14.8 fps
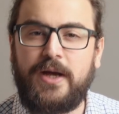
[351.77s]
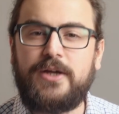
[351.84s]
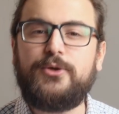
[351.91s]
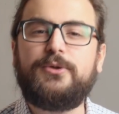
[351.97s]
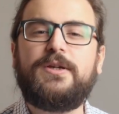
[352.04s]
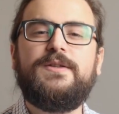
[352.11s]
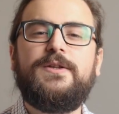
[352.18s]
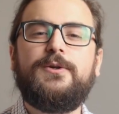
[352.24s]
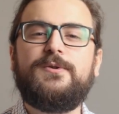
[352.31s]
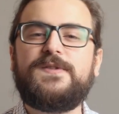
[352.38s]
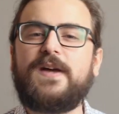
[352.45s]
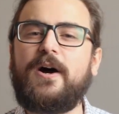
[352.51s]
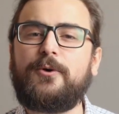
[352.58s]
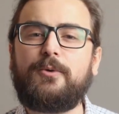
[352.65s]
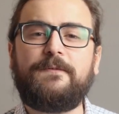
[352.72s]
You can use
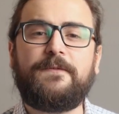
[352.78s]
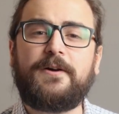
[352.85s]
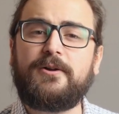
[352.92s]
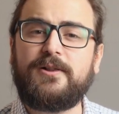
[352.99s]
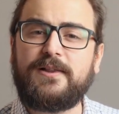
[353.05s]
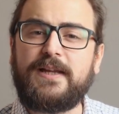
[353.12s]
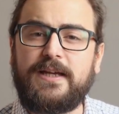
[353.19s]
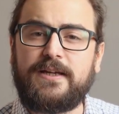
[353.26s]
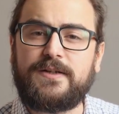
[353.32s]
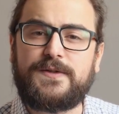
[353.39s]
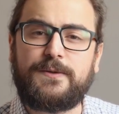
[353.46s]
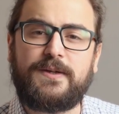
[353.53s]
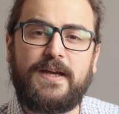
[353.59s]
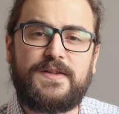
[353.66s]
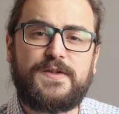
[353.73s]
our referral link
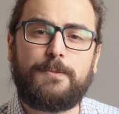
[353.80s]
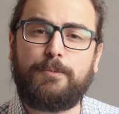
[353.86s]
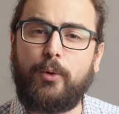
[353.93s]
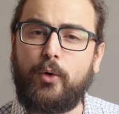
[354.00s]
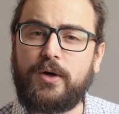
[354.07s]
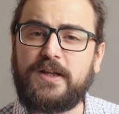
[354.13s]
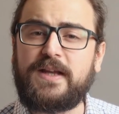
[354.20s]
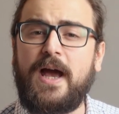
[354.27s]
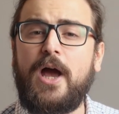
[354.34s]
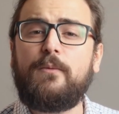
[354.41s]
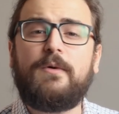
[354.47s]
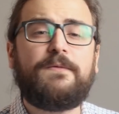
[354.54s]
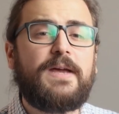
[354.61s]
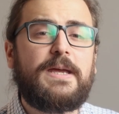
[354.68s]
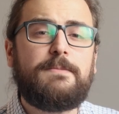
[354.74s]
to get supported
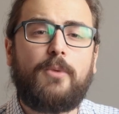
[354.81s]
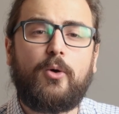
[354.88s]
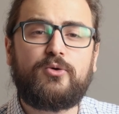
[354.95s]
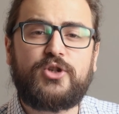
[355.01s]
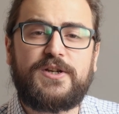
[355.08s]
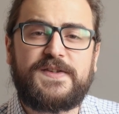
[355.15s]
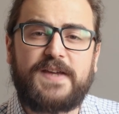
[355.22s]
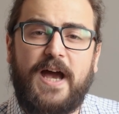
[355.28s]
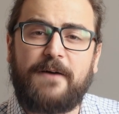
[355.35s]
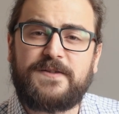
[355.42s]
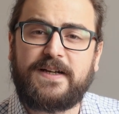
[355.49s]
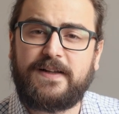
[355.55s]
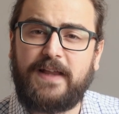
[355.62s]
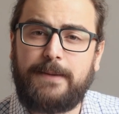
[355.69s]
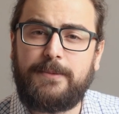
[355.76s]
with emojis after
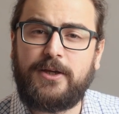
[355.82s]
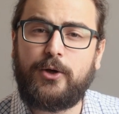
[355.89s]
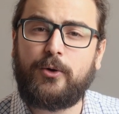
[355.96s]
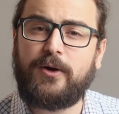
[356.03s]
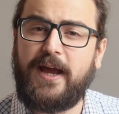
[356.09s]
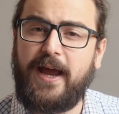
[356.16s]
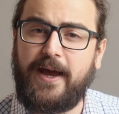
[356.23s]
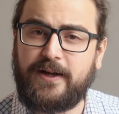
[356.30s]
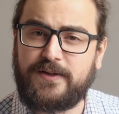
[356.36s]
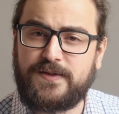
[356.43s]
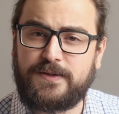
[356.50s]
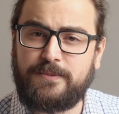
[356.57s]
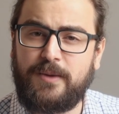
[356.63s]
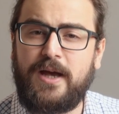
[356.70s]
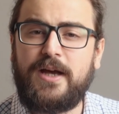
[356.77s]
claiming your
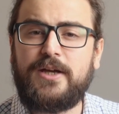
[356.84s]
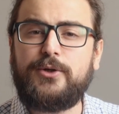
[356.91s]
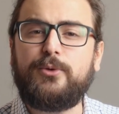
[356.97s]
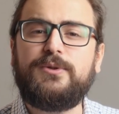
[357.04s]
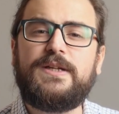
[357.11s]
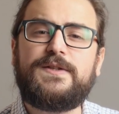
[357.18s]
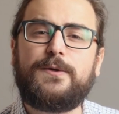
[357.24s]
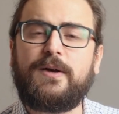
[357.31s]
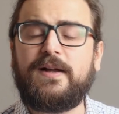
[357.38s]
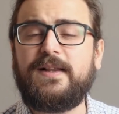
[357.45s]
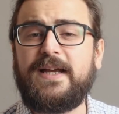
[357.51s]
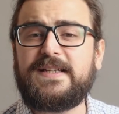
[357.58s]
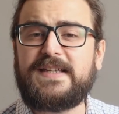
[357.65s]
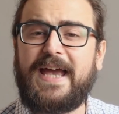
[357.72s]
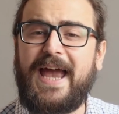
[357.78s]
eggs. You'll need to
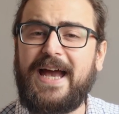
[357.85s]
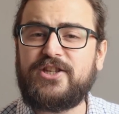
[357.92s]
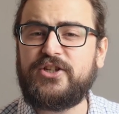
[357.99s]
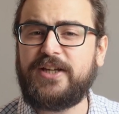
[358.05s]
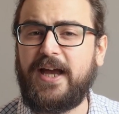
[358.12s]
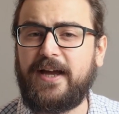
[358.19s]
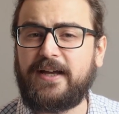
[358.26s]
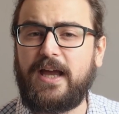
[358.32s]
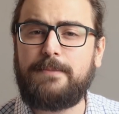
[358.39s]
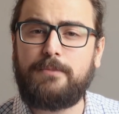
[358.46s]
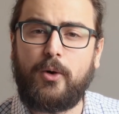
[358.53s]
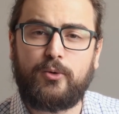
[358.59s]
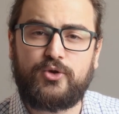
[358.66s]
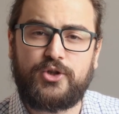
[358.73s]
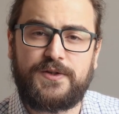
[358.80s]
collect hatching egg
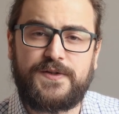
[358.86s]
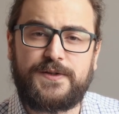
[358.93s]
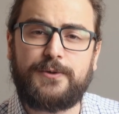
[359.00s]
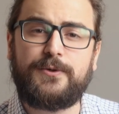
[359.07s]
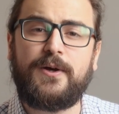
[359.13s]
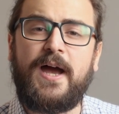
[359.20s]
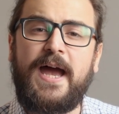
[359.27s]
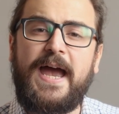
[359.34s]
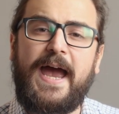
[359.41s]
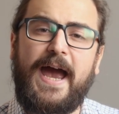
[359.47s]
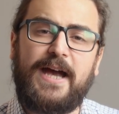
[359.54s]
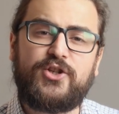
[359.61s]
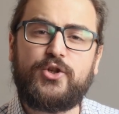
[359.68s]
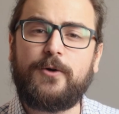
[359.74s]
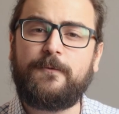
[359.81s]
emojis to
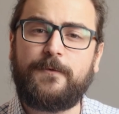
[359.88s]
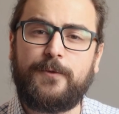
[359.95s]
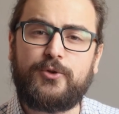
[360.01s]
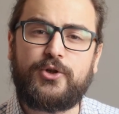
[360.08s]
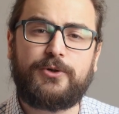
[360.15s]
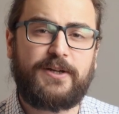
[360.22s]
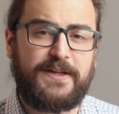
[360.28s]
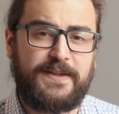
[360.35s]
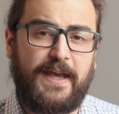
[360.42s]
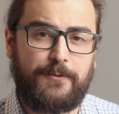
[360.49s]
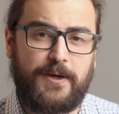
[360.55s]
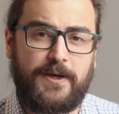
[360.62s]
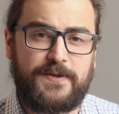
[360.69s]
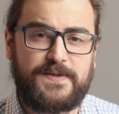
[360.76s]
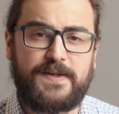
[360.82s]
hatch your future
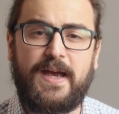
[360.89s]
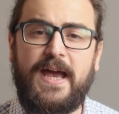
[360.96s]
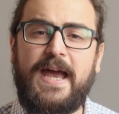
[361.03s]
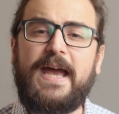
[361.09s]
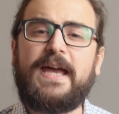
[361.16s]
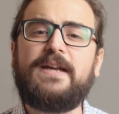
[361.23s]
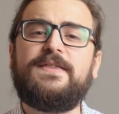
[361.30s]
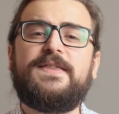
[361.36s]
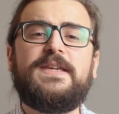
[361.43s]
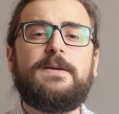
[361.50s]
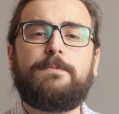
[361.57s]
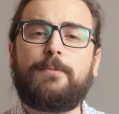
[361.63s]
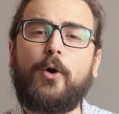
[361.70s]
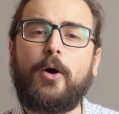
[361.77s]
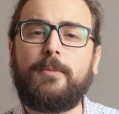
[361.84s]
canaries, and the
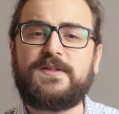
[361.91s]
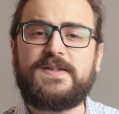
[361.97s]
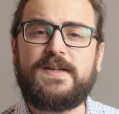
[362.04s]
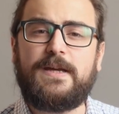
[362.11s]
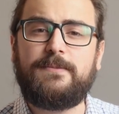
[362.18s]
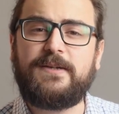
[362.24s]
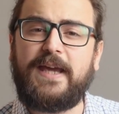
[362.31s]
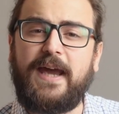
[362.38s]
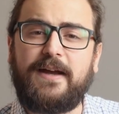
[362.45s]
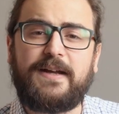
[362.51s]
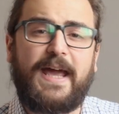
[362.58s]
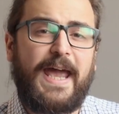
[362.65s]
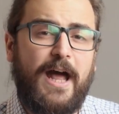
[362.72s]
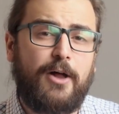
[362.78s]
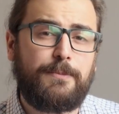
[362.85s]
promo team can
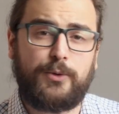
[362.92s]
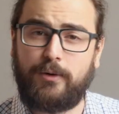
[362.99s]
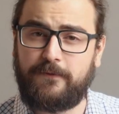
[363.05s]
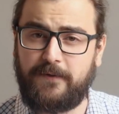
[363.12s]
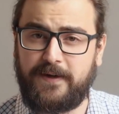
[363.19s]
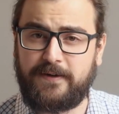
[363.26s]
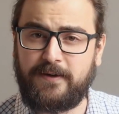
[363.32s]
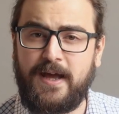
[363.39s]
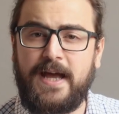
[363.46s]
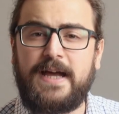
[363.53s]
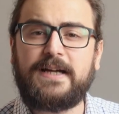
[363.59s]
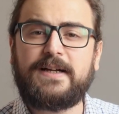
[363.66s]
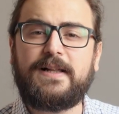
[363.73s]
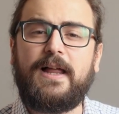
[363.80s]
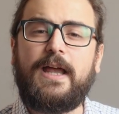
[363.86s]
help you with it.
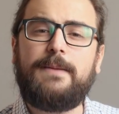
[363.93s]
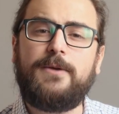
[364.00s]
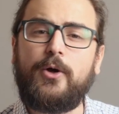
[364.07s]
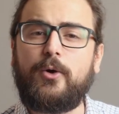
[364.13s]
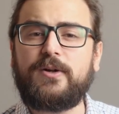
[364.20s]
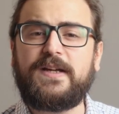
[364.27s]
Claim your